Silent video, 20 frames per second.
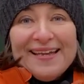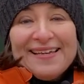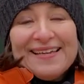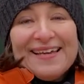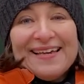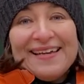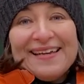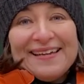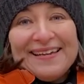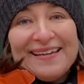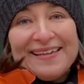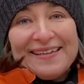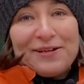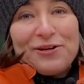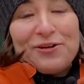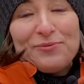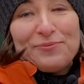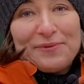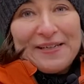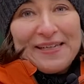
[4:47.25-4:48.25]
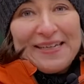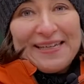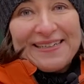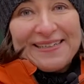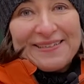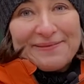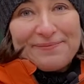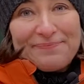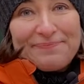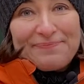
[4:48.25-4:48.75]
in
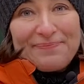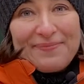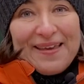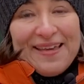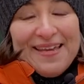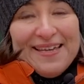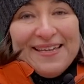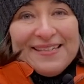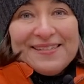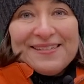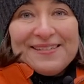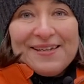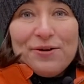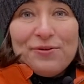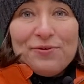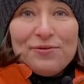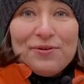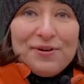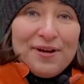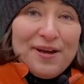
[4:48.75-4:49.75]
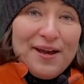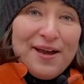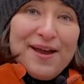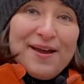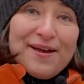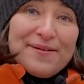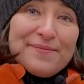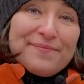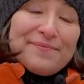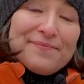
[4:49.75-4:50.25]
Copenhagen. So
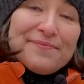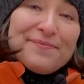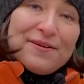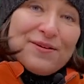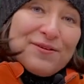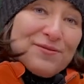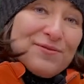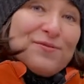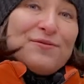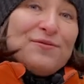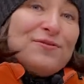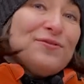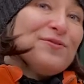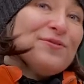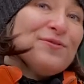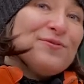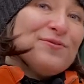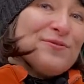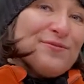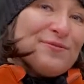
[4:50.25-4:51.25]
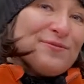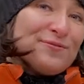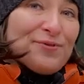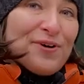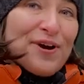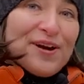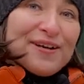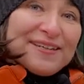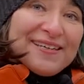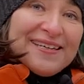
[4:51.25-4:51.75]
who
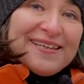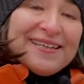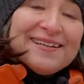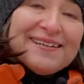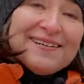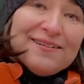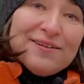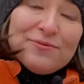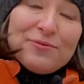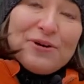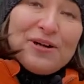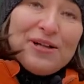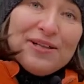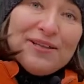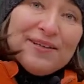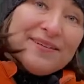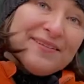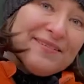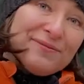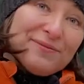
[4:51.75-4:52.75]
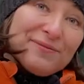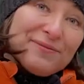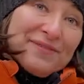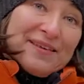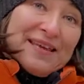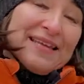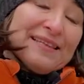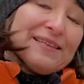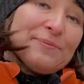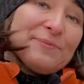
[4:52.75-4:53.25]
worked here? Well,
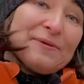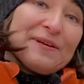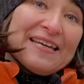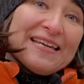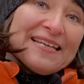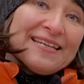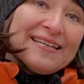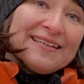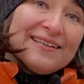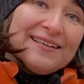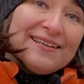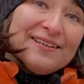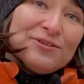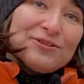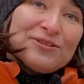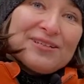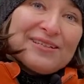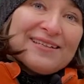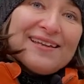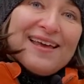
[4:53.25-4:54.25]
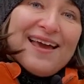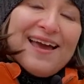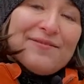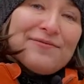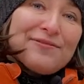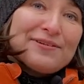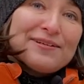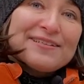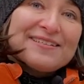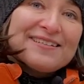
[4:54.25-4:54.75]
in the beginning, you didn't have
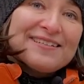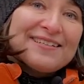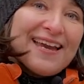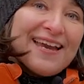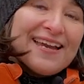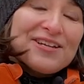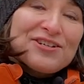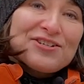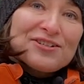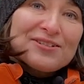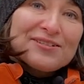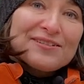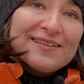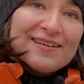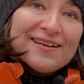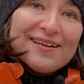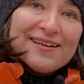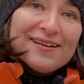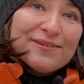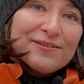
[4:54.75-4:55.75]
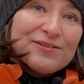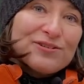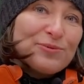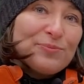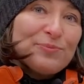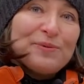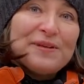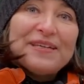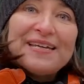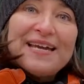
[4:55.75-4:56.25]
an education to
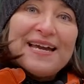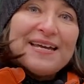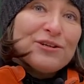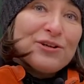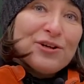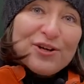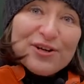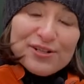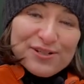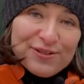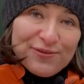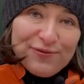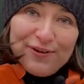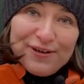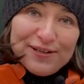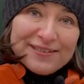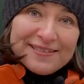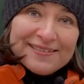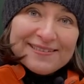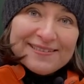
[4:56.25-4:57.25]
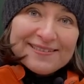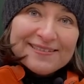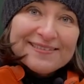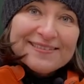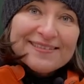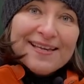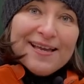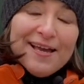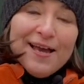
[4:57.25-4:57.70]
be a nurse, for instance.